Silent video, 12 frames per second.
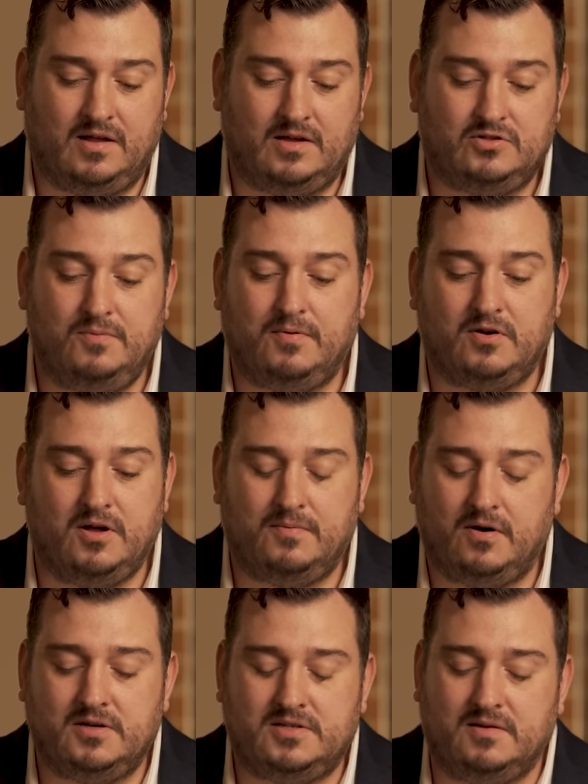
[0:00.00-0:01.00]
super good
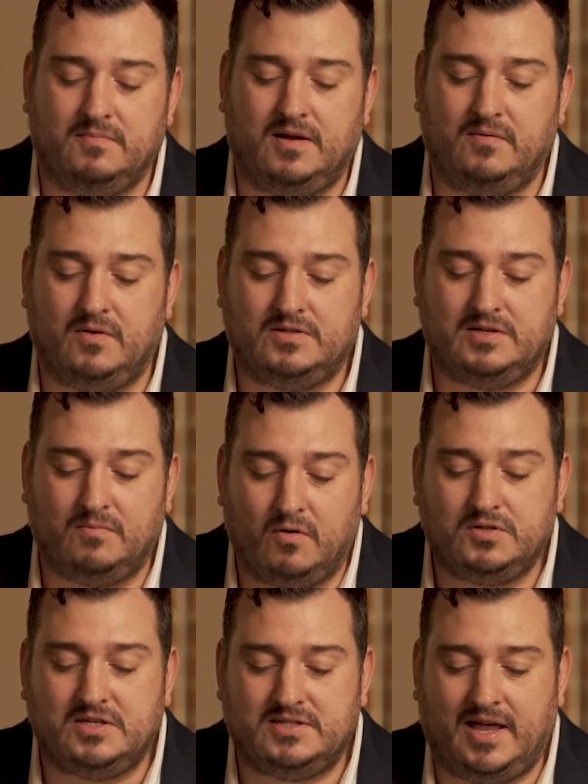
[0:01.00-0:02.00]
person, but what's the
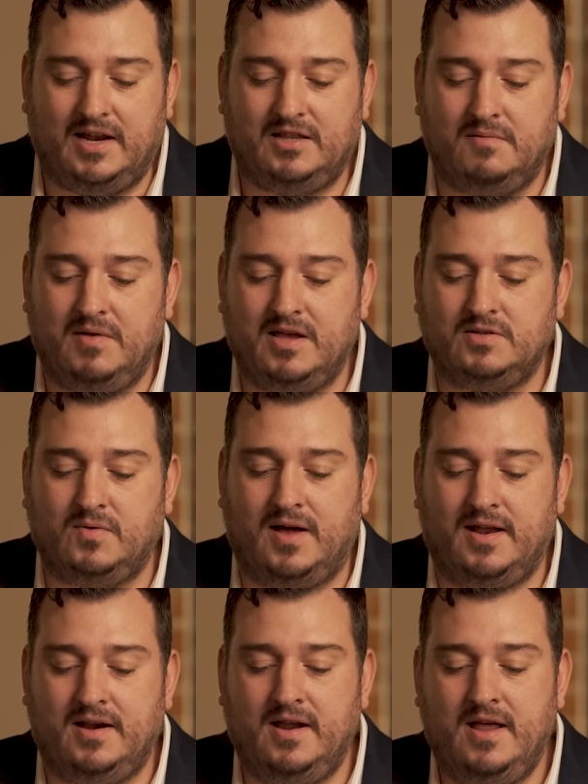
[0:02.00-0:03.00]
most exciting to me is
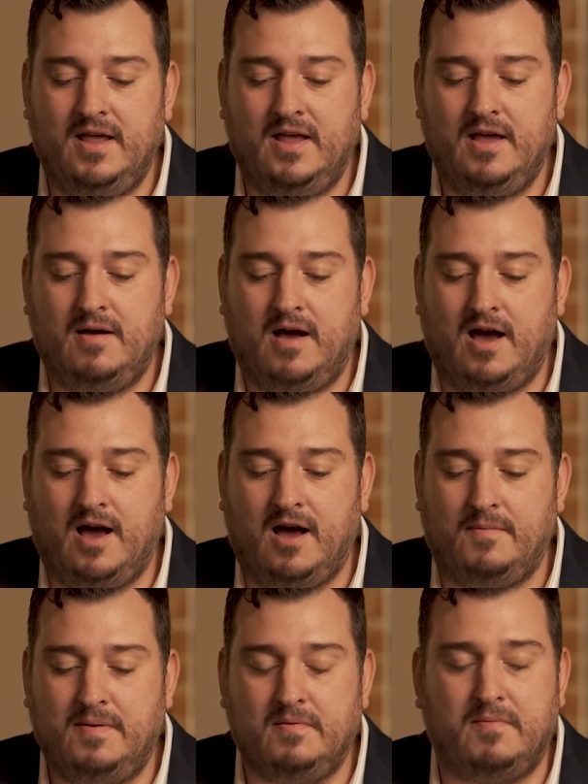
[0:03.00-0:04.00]
when
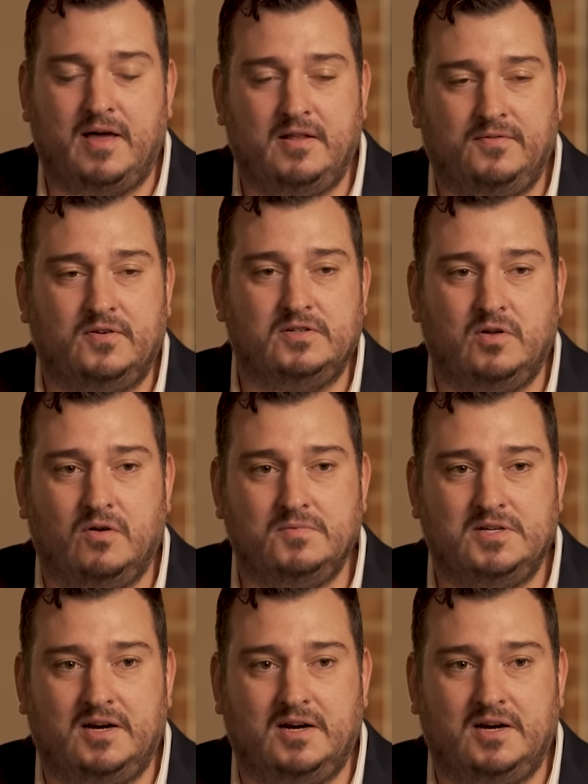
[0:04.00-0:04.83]
people buy their first homes